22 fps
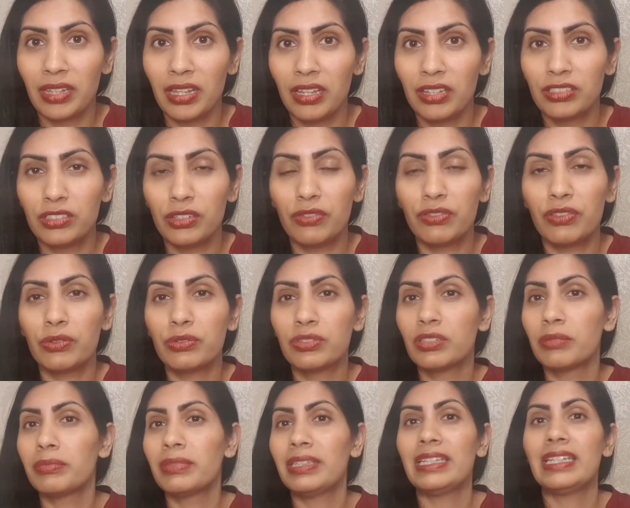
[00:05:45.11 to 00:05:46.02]
So if there was
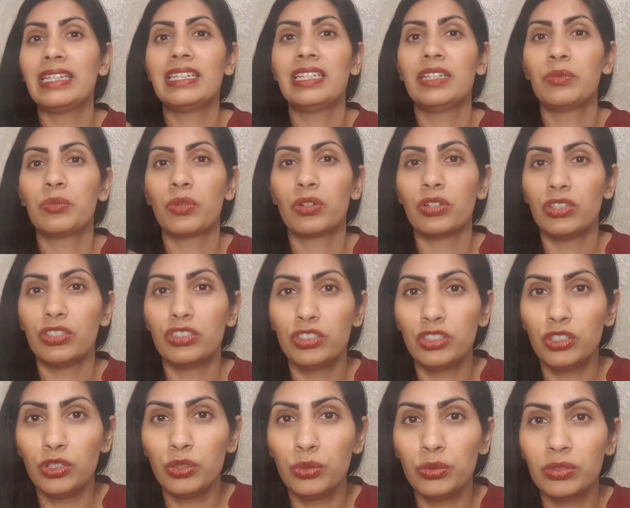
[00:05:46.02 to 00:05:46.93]
something he didn't want to
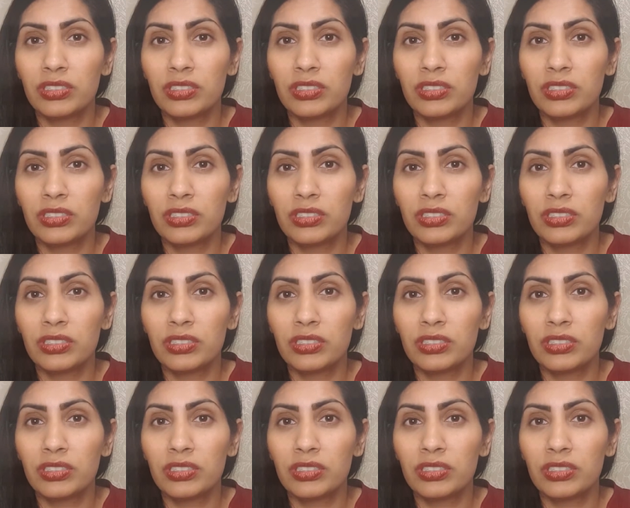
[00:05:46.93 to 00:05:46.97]
do,